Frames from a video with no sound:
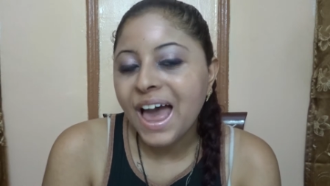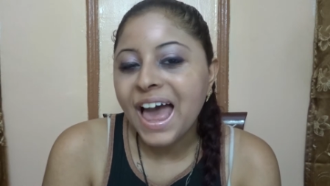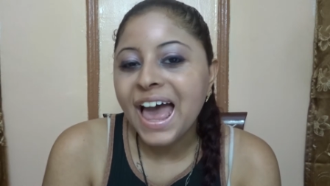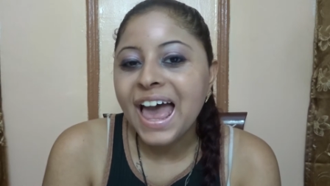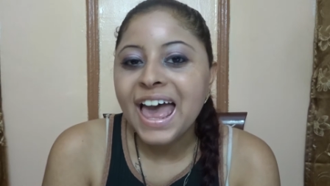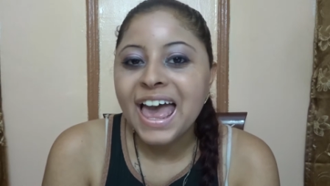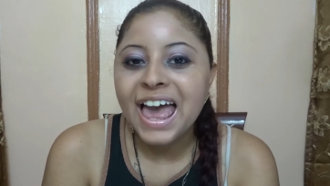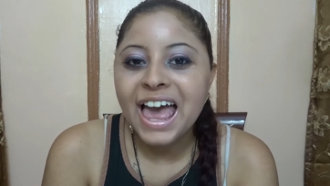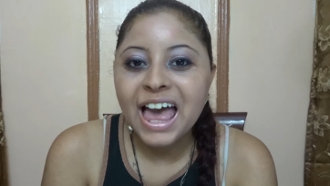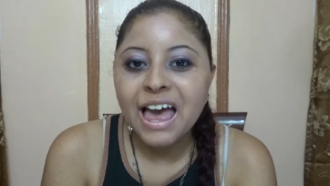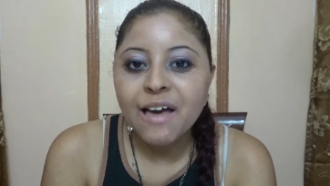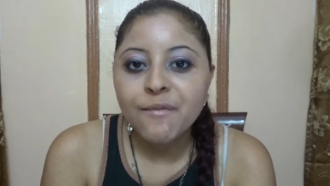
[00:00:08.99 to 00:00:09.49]
I
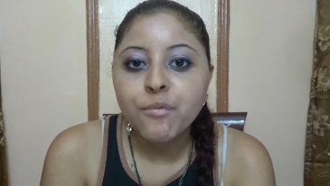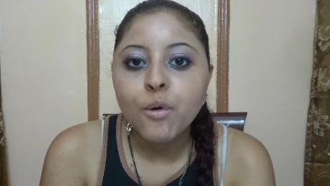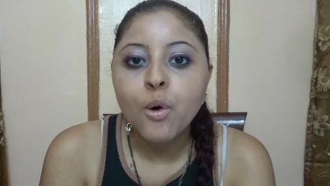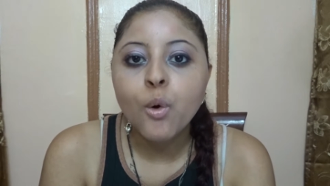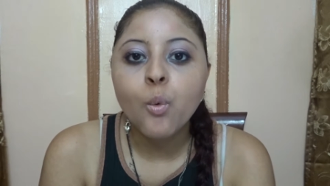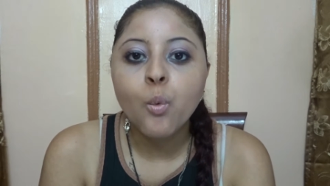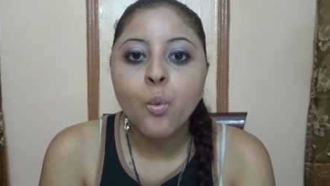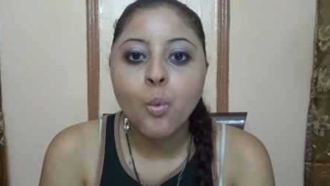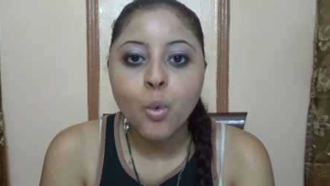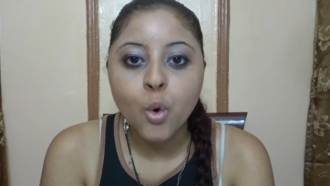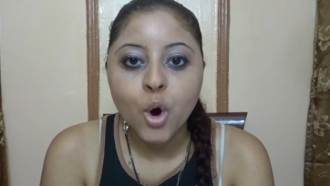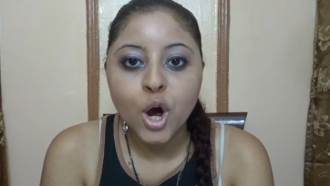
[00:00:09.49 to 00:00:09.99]
have a
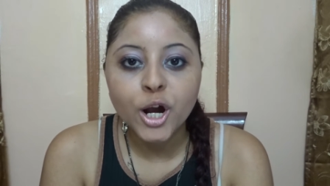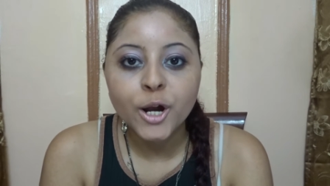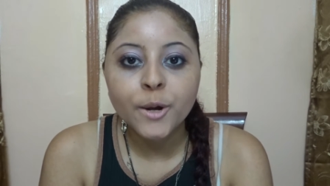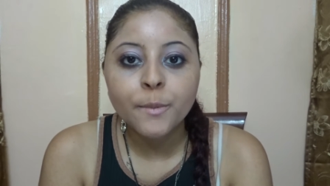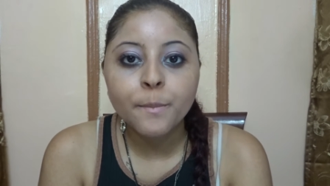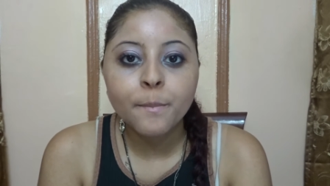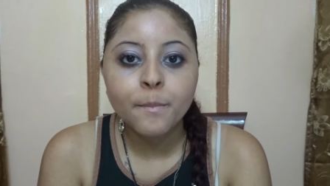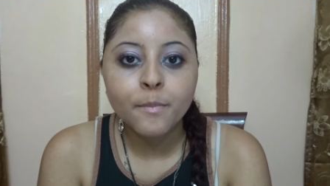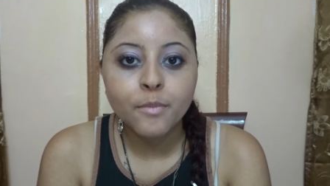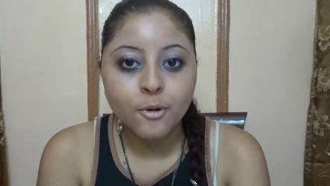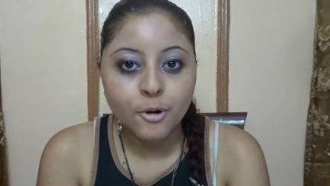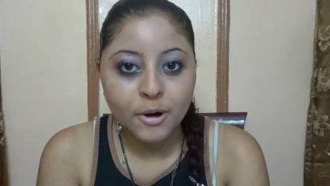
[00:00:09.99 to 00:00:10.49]

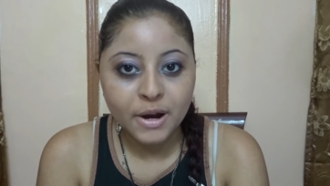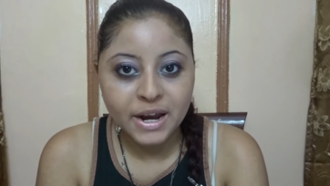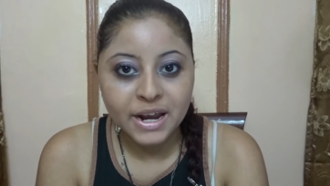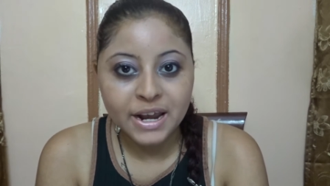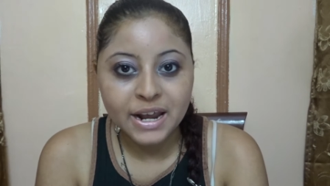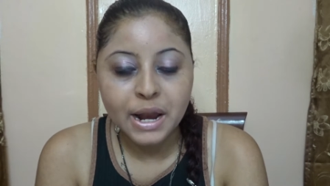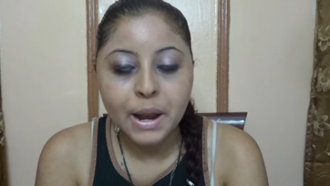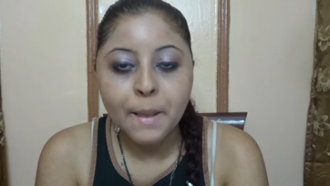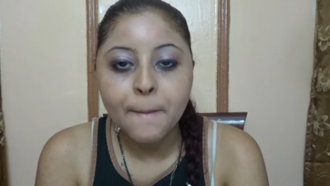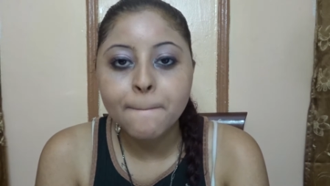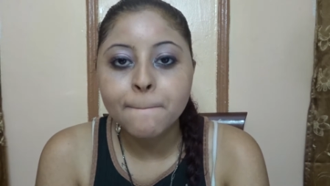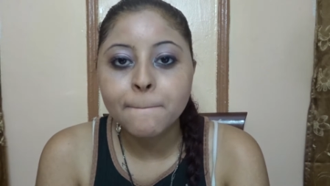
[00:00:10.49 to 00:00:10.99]
one
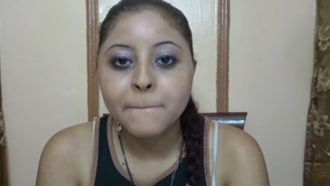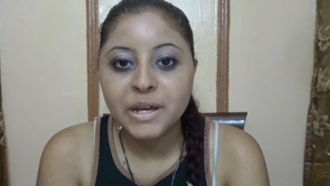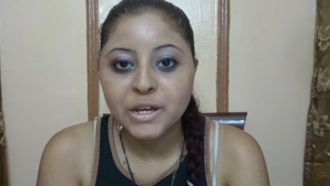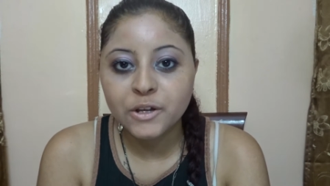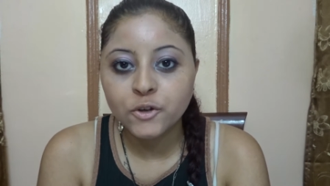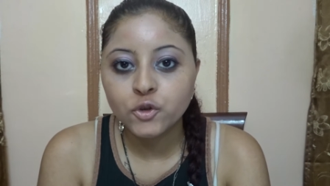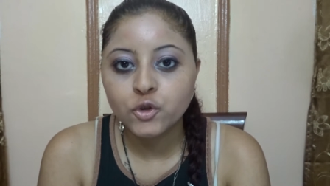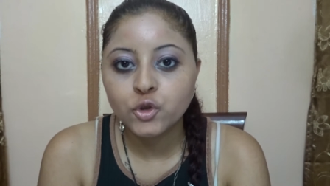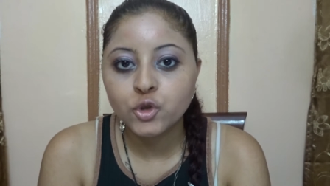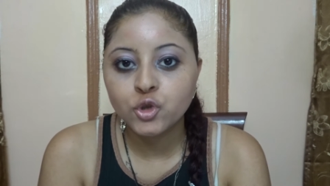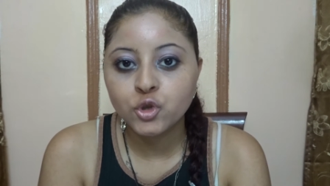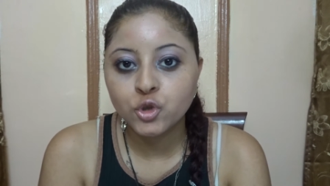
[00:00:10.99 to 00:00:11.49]
brand
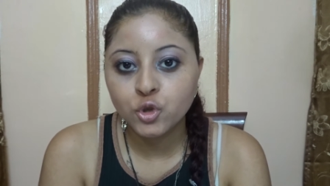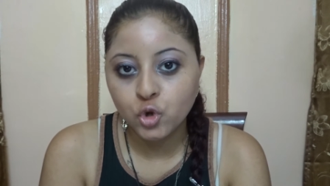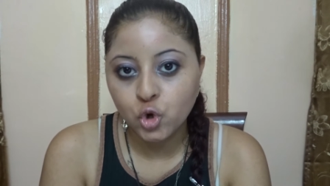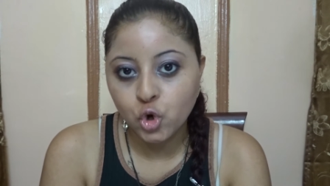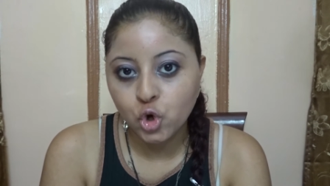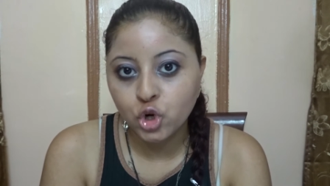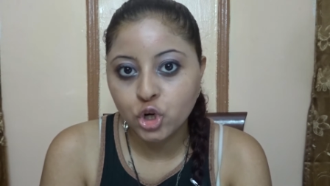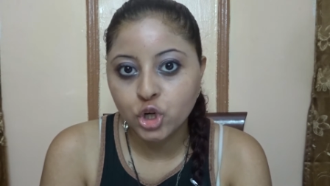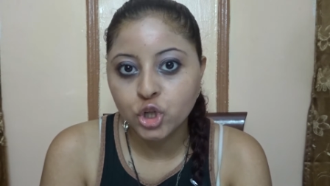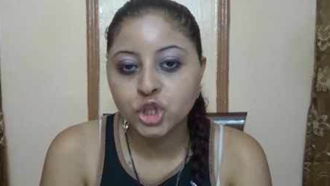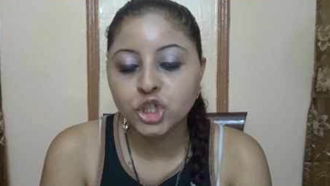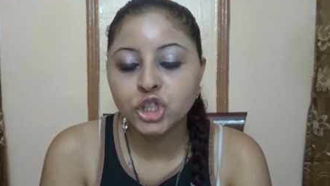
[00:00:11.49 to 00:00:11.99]
makeup
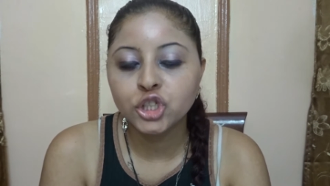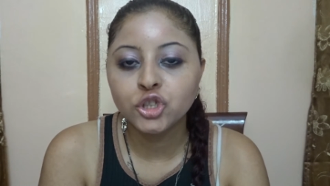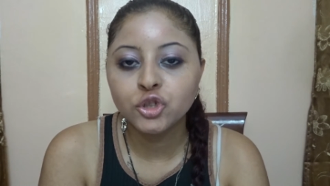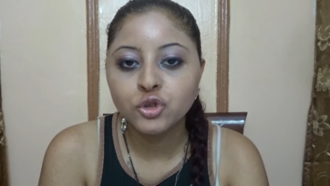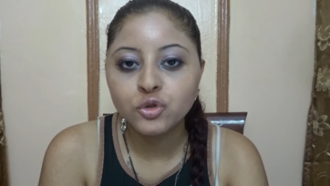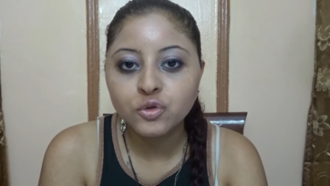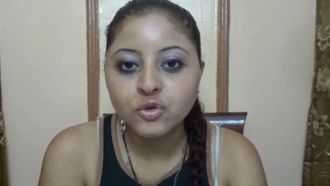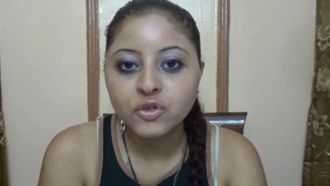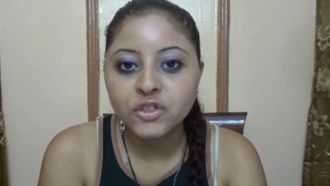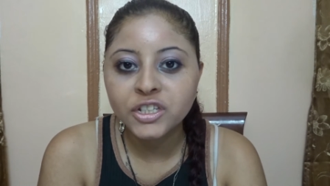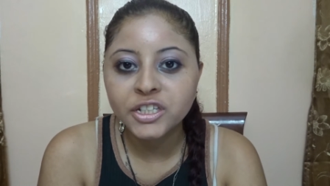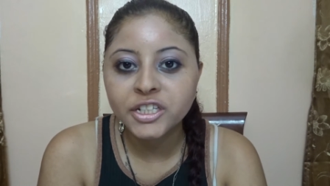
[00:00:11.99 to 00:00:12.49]
tutorial
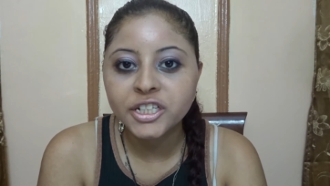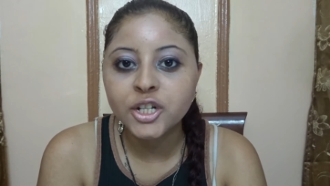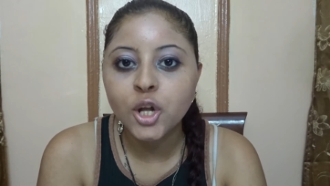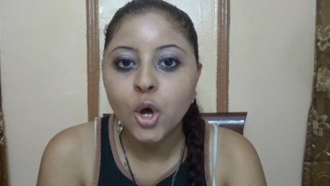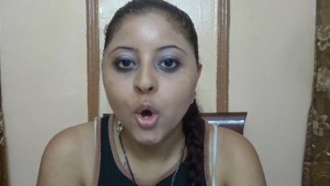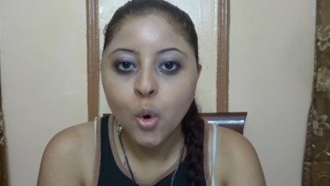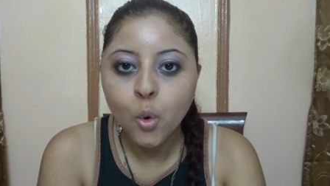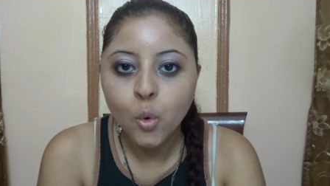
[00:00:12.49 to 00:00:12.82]
using